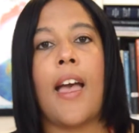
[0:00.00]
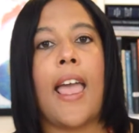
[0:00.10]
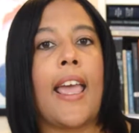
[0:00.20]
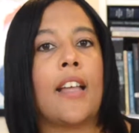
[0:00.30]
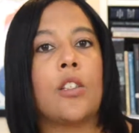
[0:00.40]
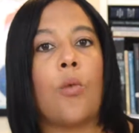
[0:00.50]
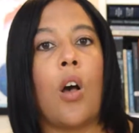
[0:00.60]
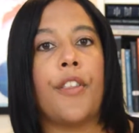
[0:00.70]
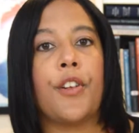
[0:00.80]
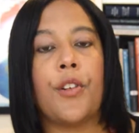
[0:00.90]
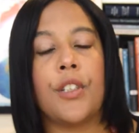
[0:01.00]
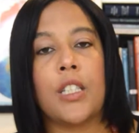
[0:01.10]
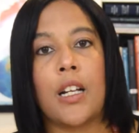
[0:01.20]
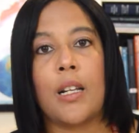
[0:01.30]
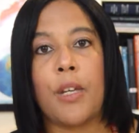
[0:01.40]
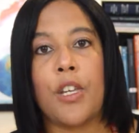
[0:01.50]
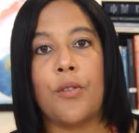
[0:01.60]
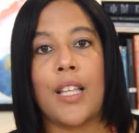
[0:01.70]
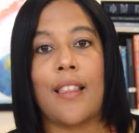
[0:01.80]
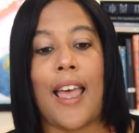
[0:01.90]
And so all the girls are going to be
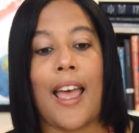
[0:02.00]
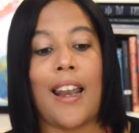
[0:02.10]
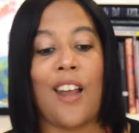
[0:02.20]
using that.